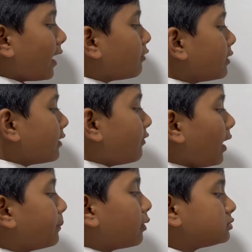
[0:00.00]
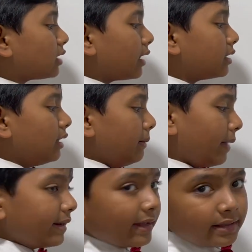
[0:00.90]
now we divide both sides by
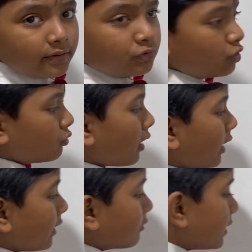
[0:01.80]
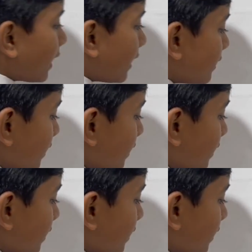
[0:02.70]
negative 2y and we get